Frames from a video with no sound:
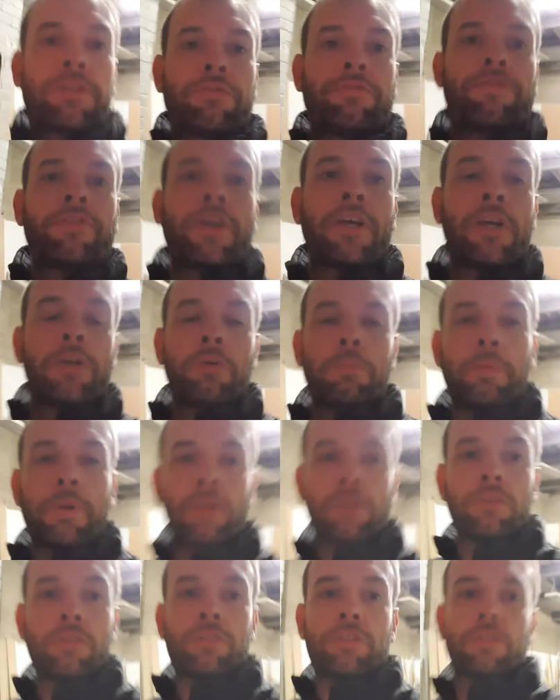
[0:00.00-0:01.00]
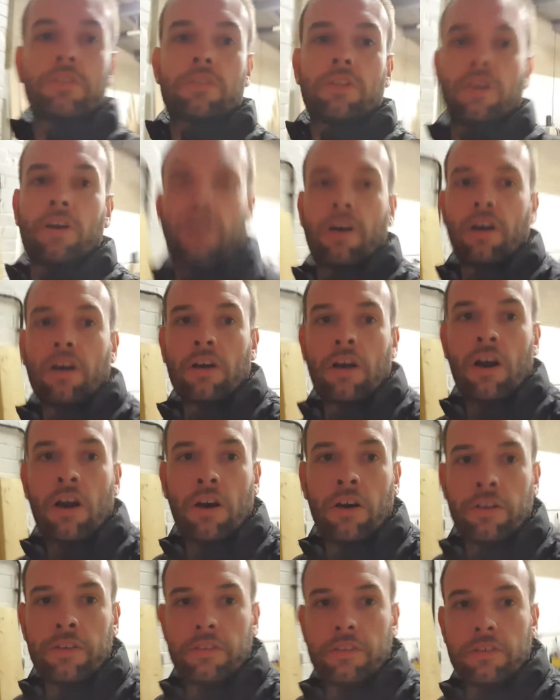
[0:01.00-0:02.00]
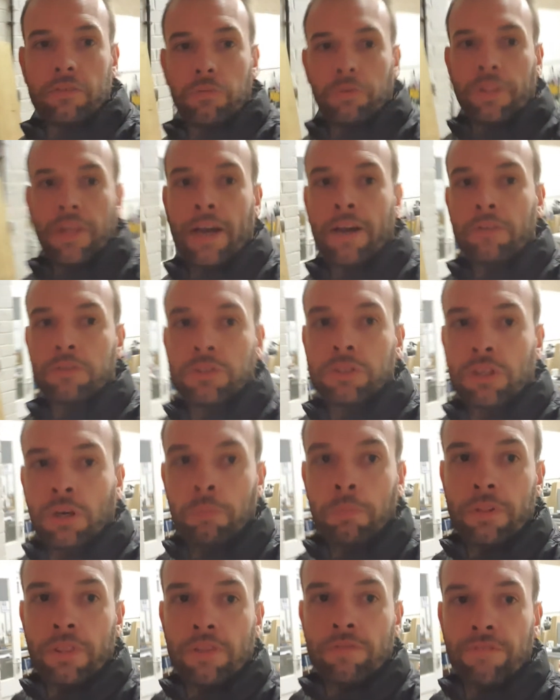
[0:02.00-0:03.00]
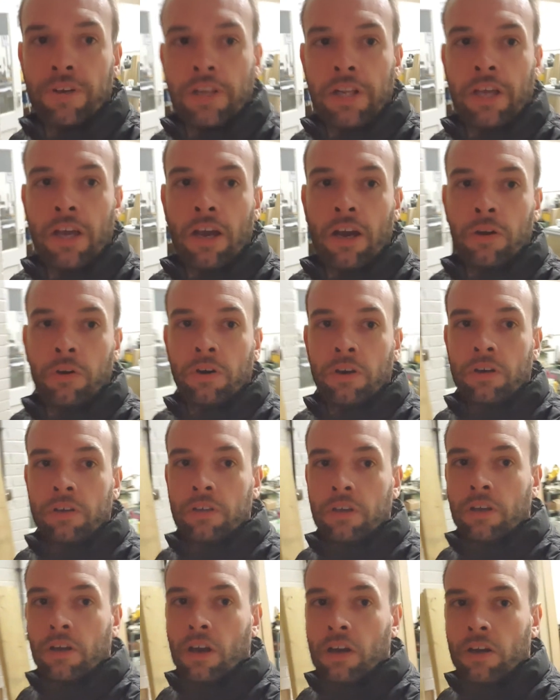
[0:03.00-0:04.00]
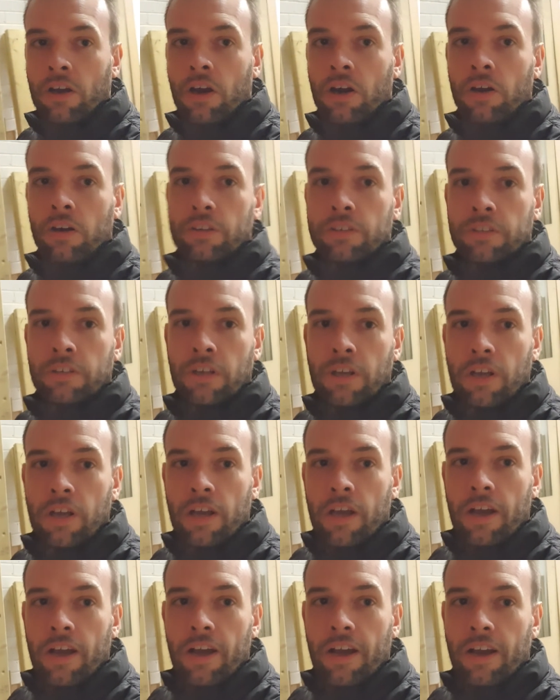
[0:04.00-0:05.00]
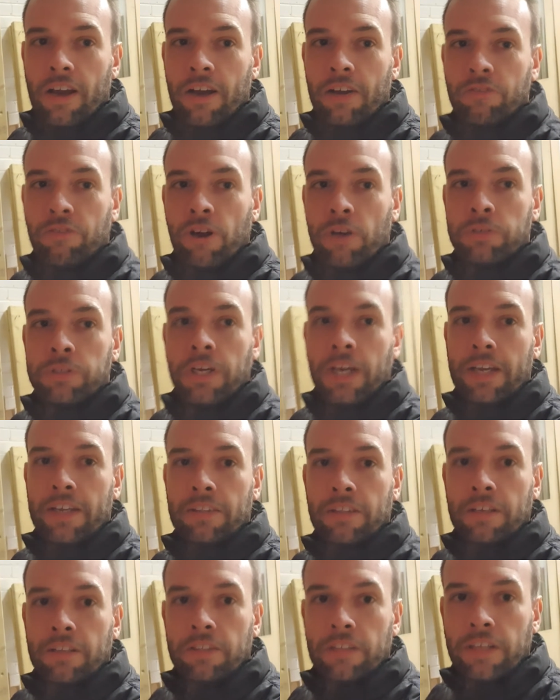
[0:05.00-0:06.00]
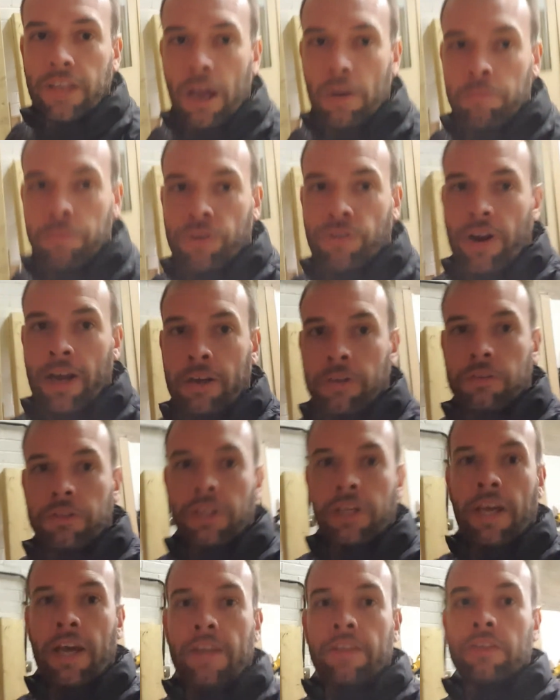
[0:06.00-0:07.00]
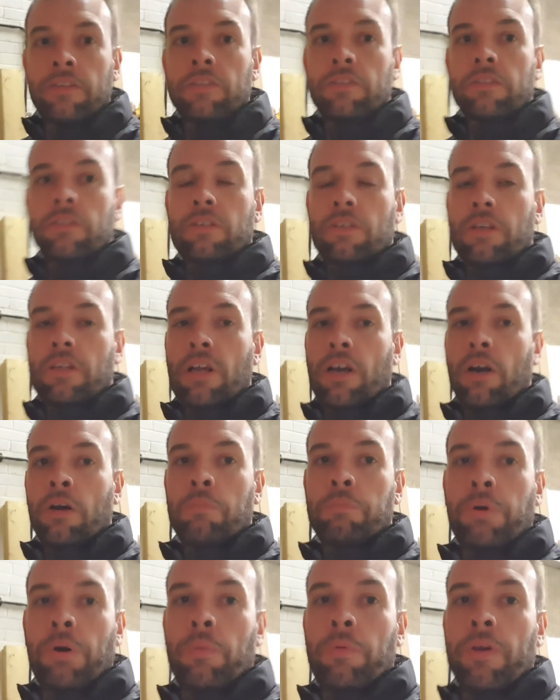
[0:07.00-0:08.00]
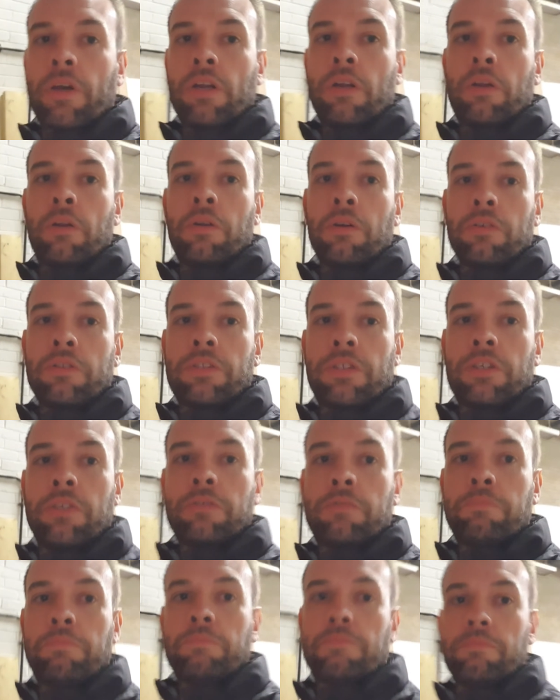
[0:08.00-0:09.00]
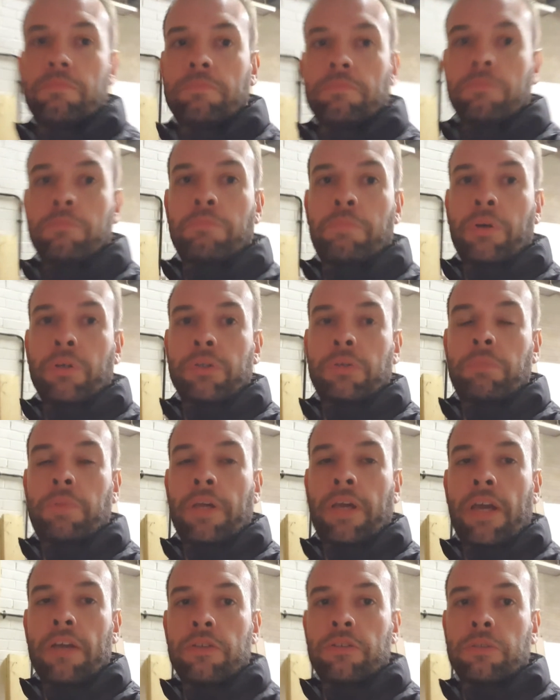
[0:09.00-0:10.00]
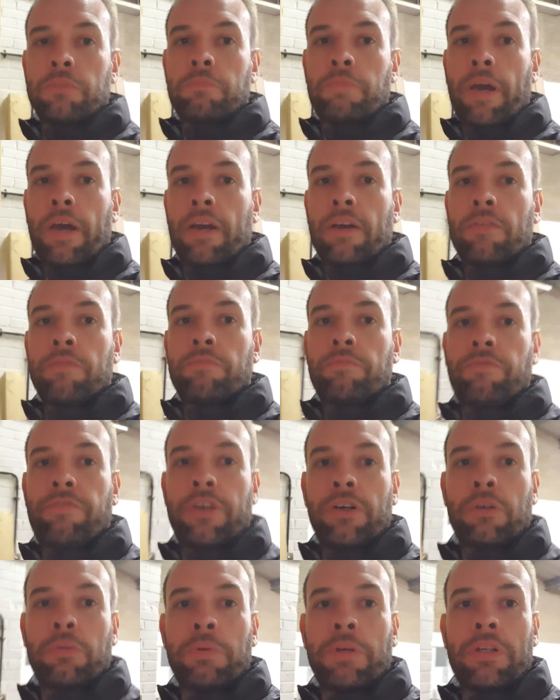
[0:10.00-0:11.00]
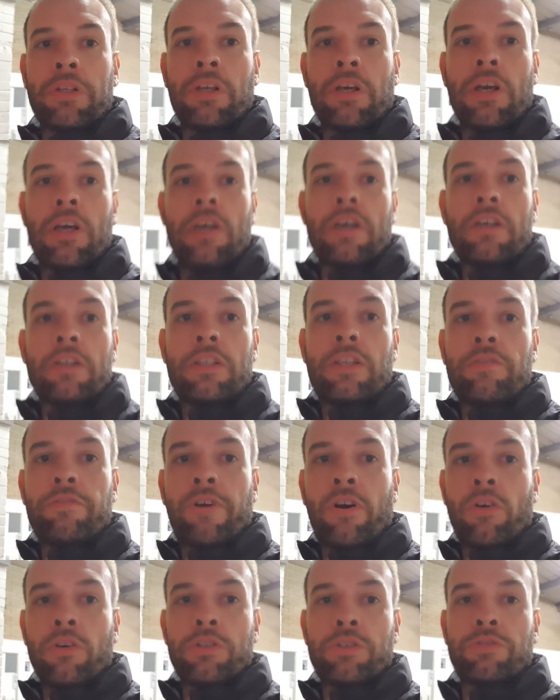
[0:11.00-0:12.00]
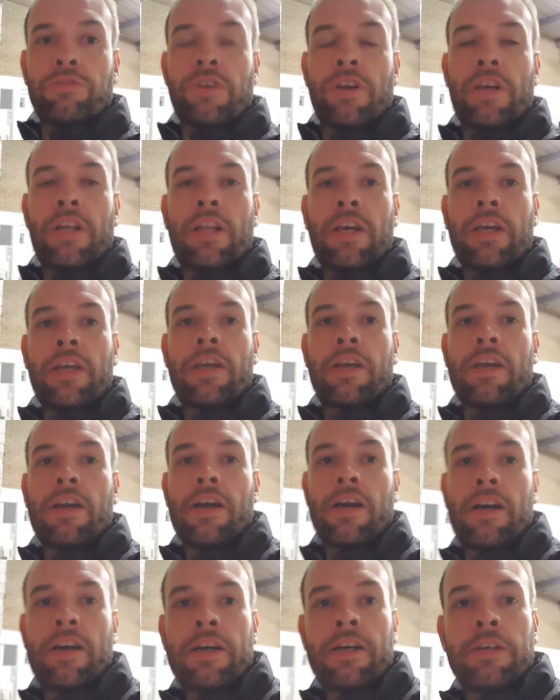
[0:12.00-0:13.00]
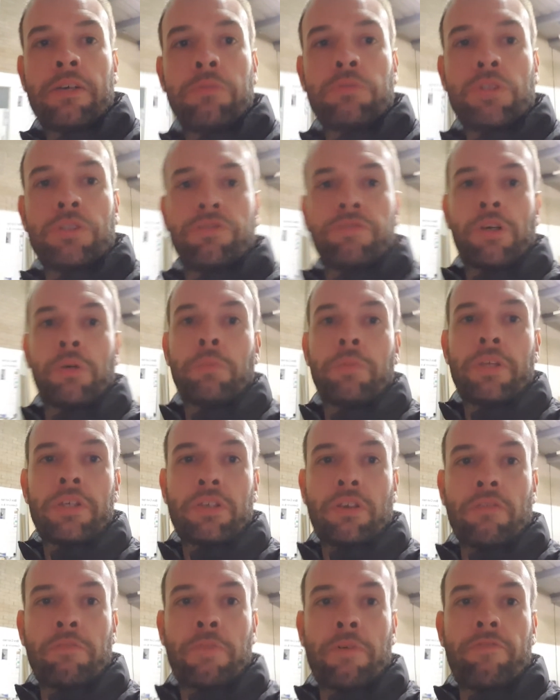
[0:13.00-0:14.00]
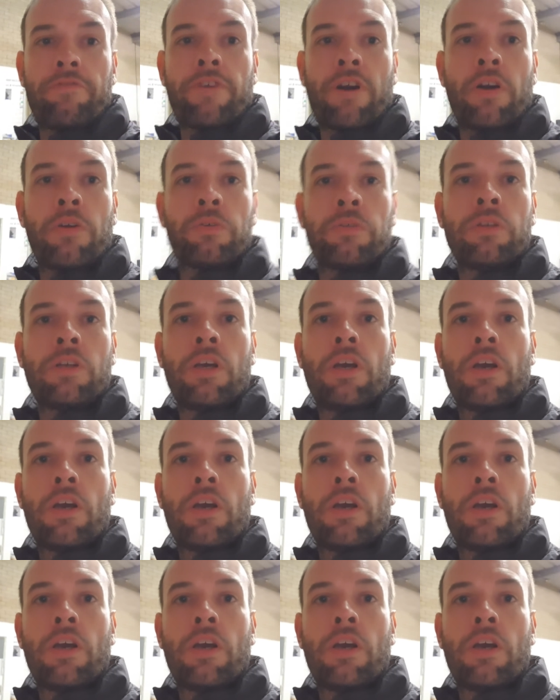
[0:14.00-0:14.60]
view, because I can't, without stopping the video, I can't rotate the camera around again. You know, I'm probably going to look to possibly get some better filming device really. I'm just filming this off my phone.